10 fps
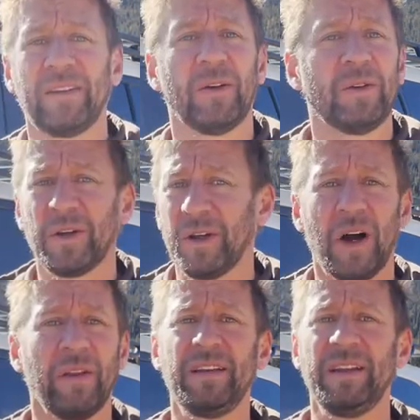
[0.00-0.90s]
So I'll show you
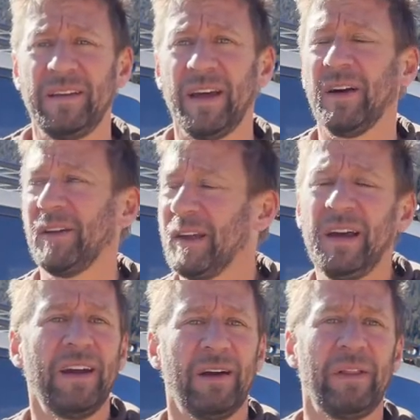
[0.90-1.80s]
all the details,
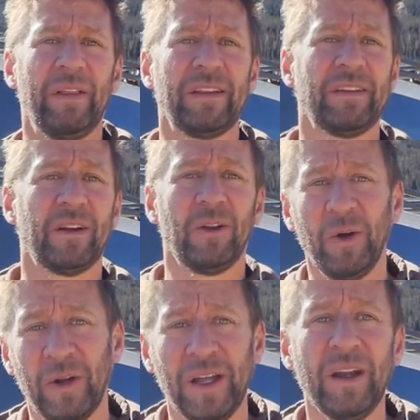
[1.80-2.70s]
everything that's
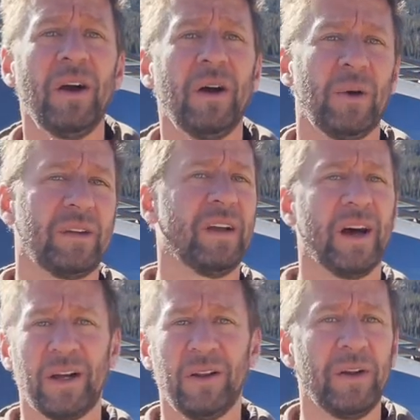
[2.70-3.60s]
included, what's
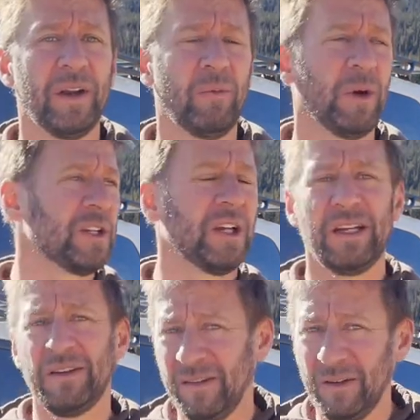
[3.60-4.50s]
not included, what
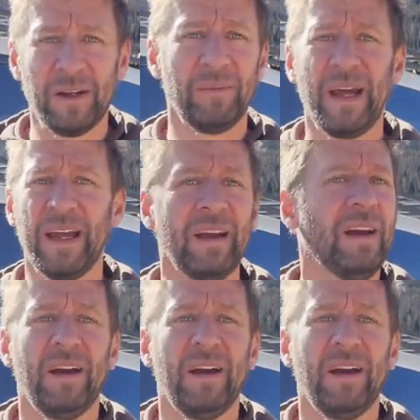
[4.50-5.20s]
changes you can make,